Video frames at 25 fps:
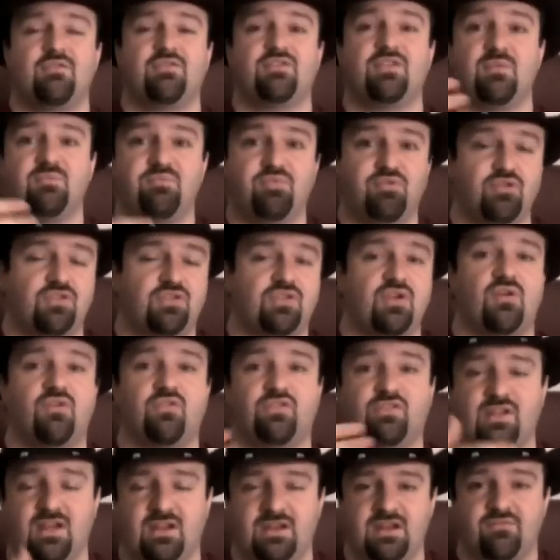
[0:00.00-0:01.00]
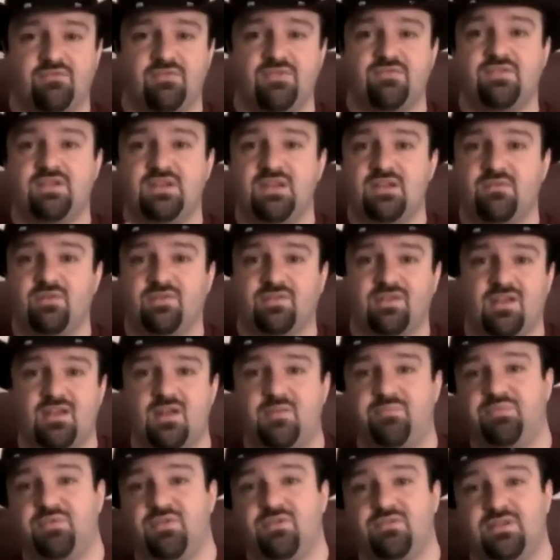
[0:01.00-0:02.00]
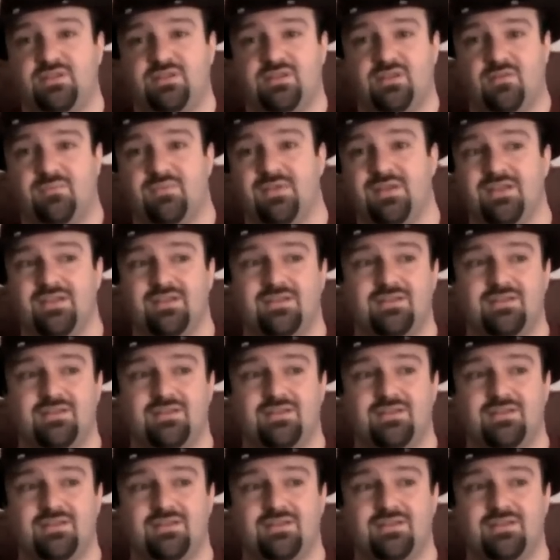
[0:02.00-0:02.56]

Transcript: I was going to put those on every video as I uploaded them.